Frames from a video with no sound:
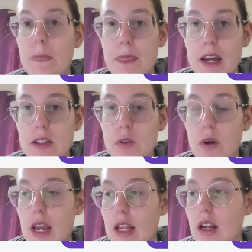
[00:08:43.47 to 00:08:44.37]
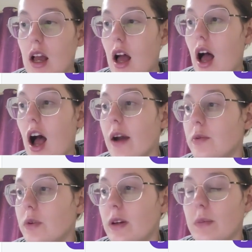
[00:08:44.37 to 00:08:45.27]
That's great. I'm
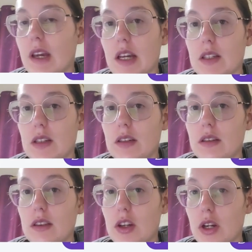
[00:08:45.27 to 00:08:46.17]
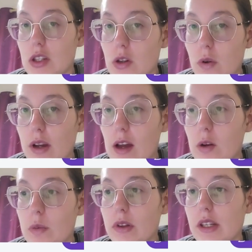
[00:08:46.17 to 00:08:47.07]
doing it because there is no
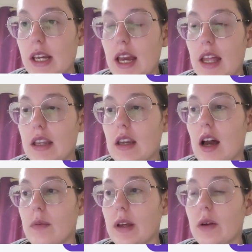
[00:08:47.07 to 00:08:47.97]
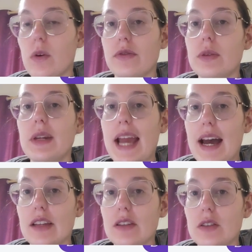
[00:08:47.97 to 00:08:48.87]
accountability, and I'm like, well, if somebody
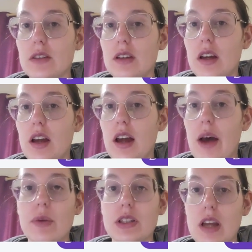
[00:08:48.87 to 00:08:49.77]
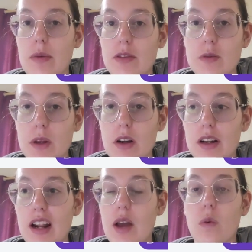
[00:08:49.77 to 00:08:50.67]
asks how much time I've spent on
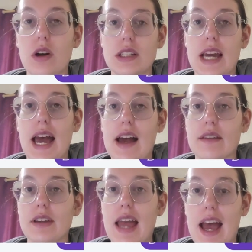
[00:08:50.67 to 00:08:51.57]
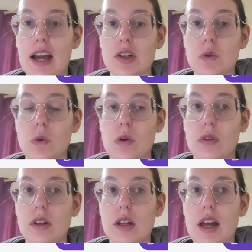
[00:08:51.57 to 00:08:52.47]
it, I want to have an actual
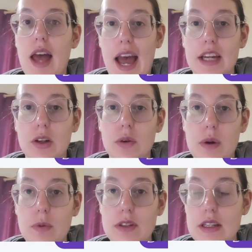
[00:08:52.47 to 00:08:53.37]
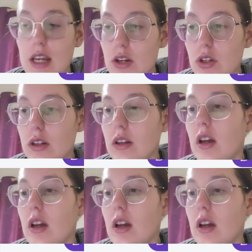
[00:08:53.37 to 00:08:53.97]
accurate representation.